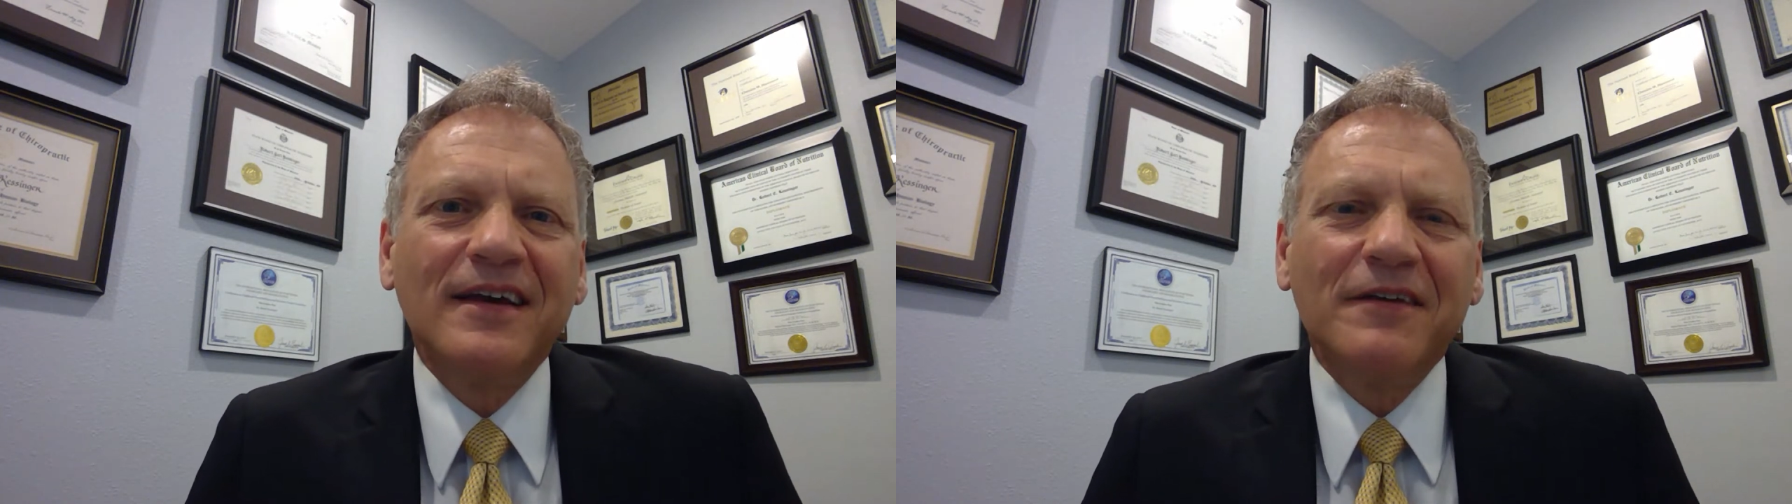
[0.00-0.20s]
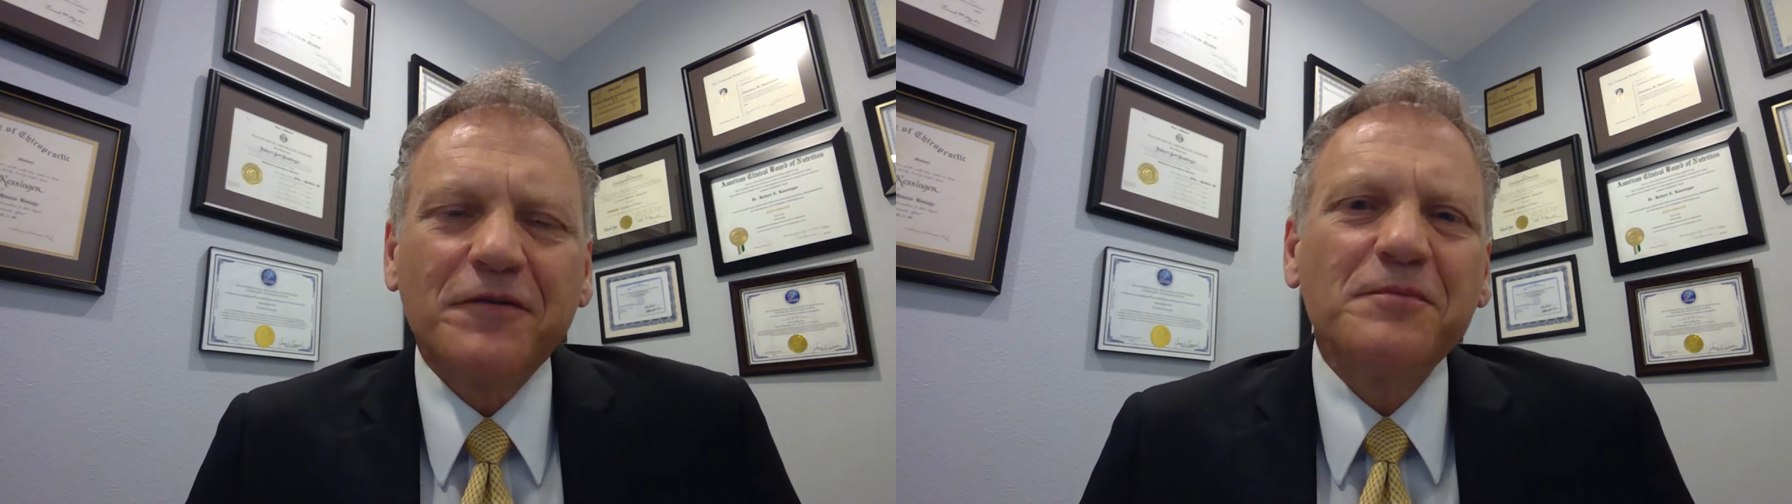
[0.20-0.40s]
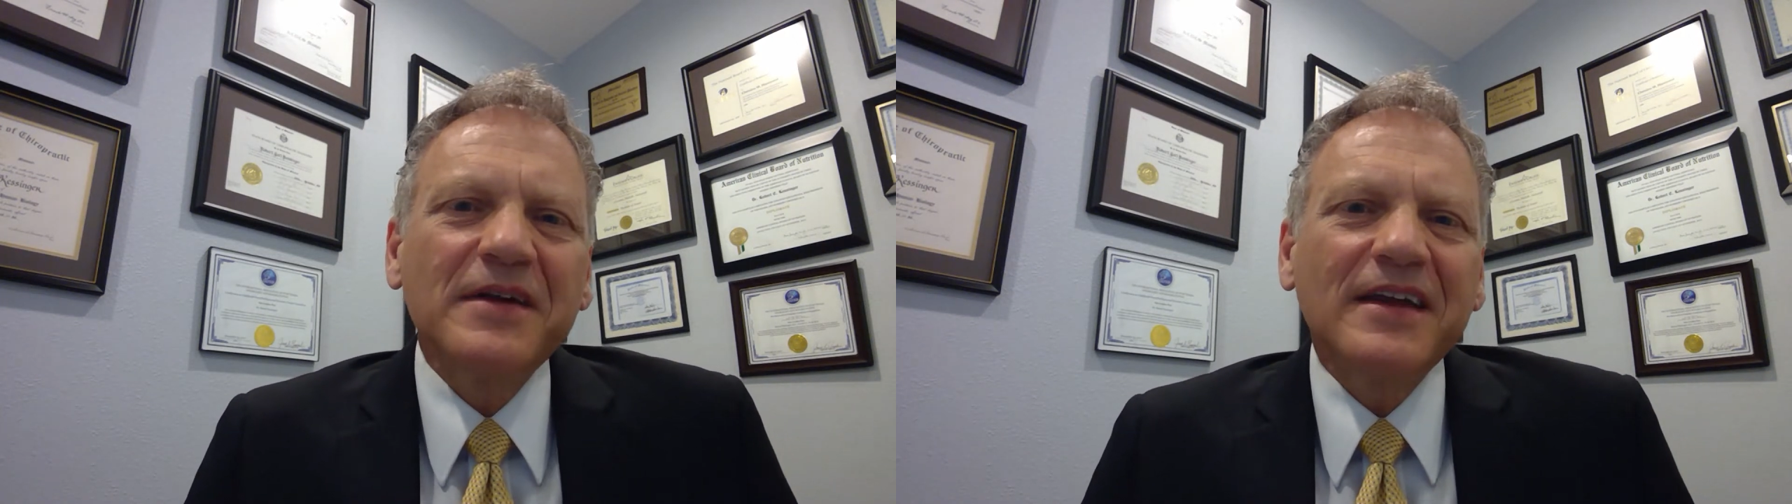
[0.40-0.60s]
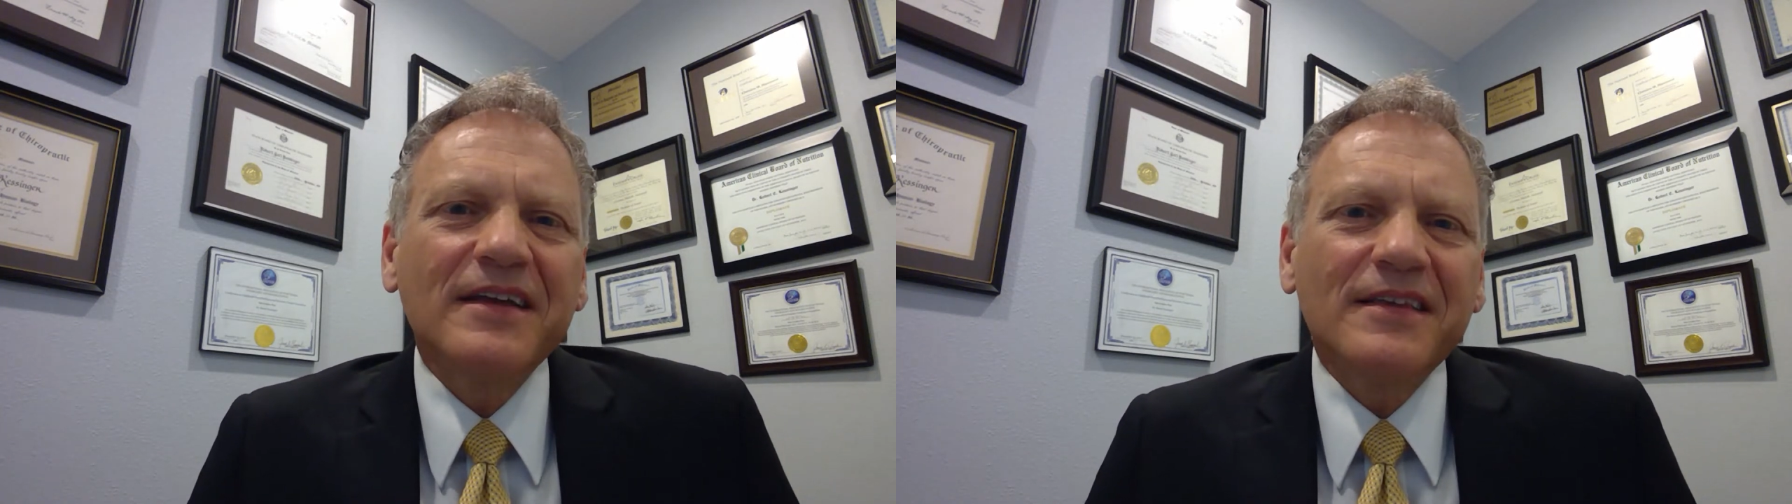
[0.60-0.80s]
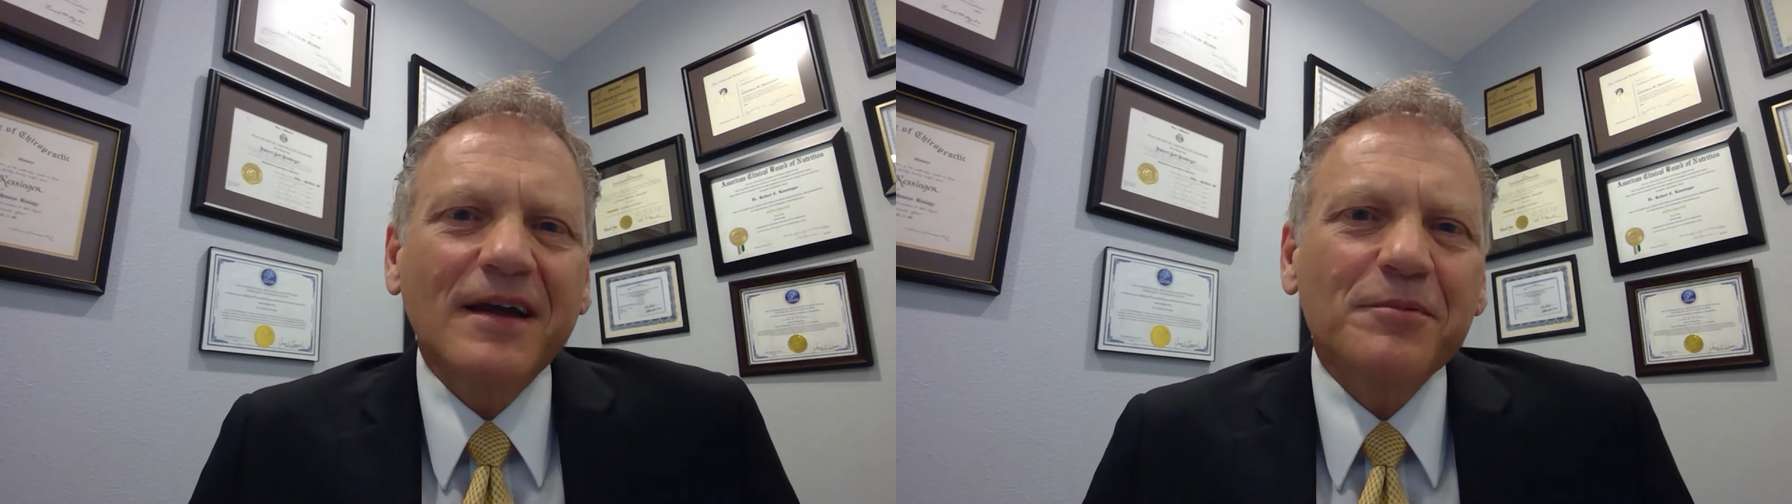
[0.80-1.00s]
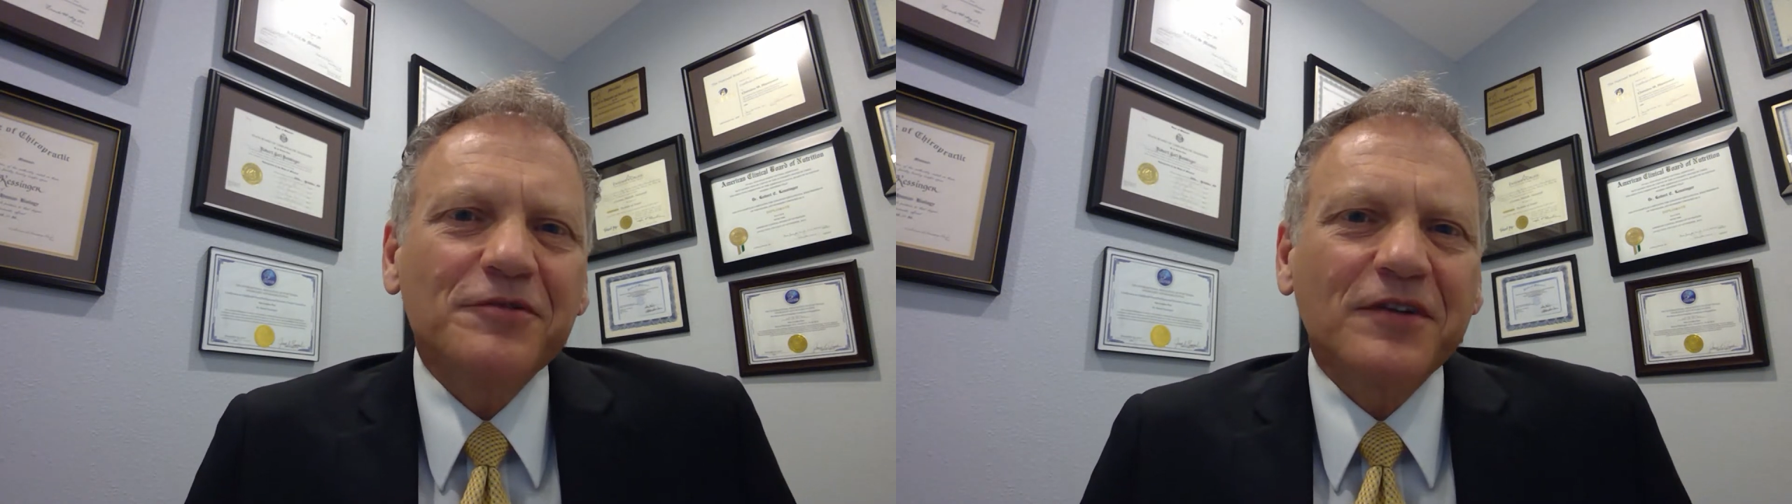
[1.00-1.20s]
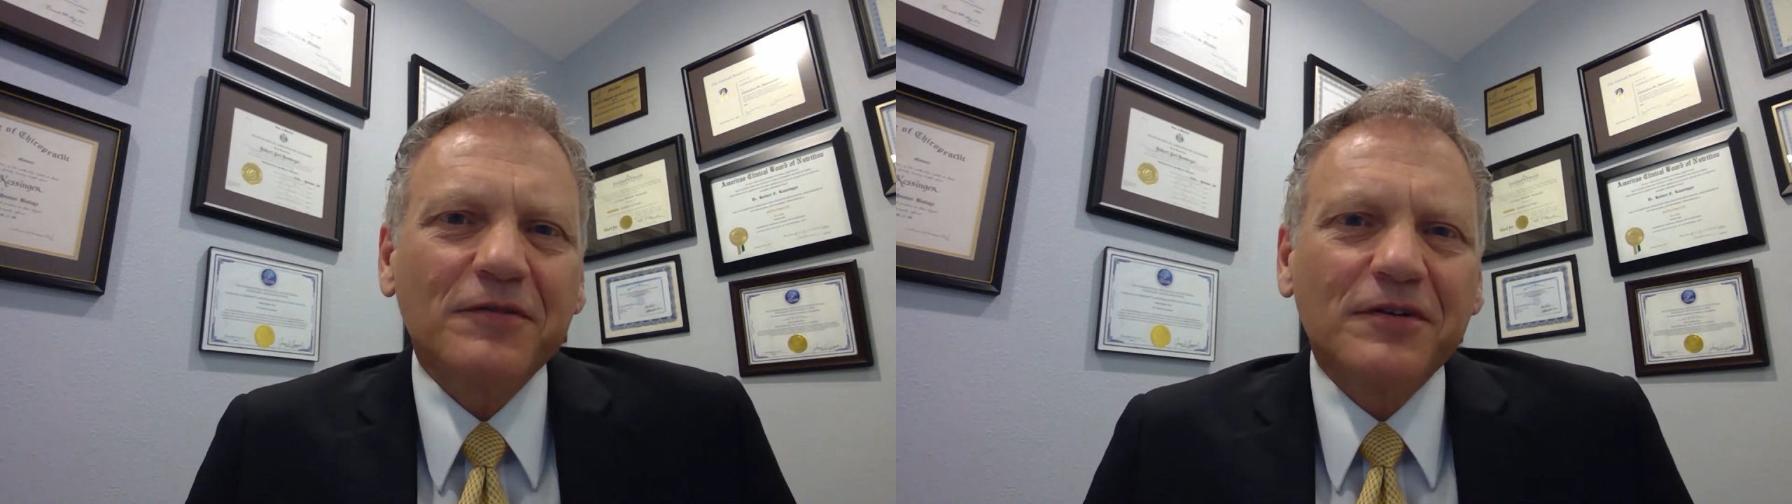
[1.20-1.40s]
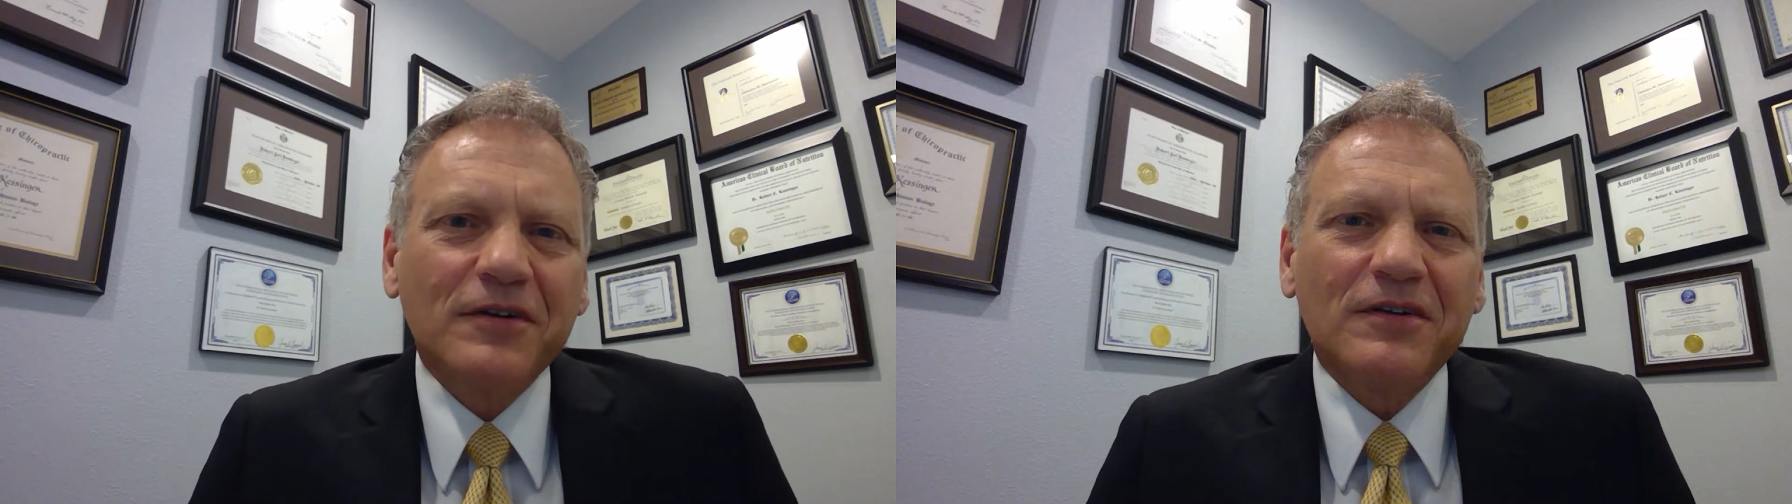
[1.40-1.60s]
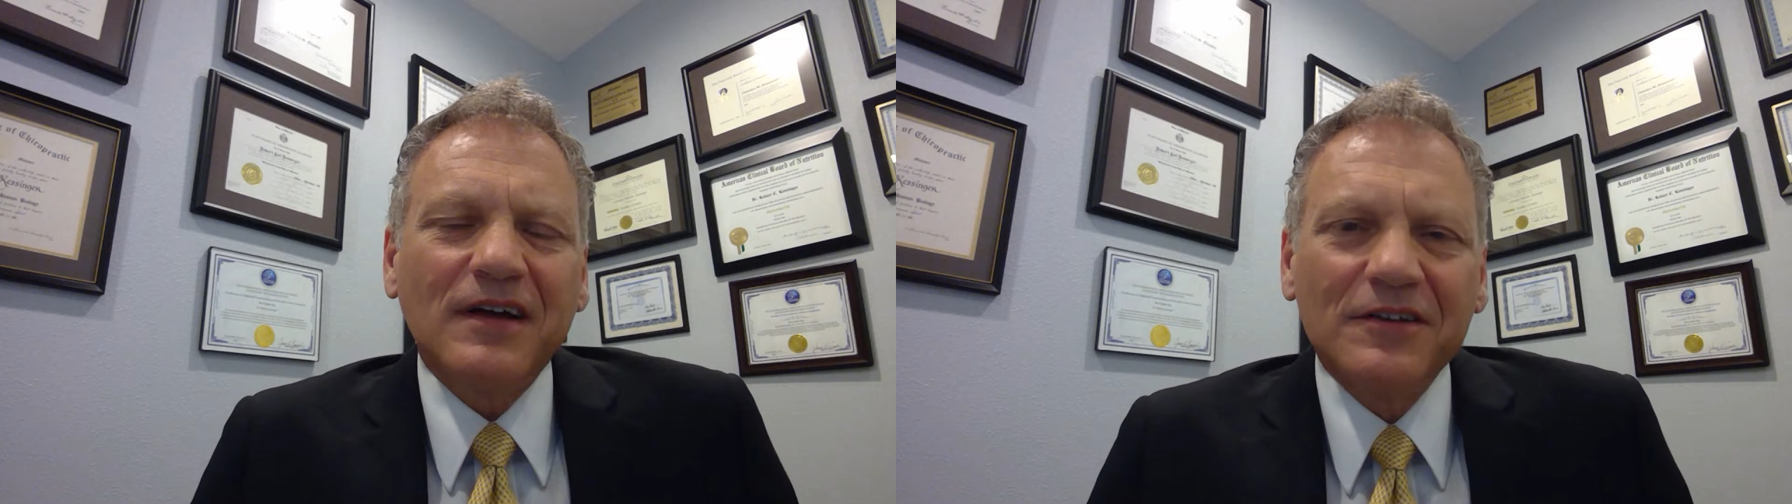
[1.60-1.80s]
For me, the upper cervical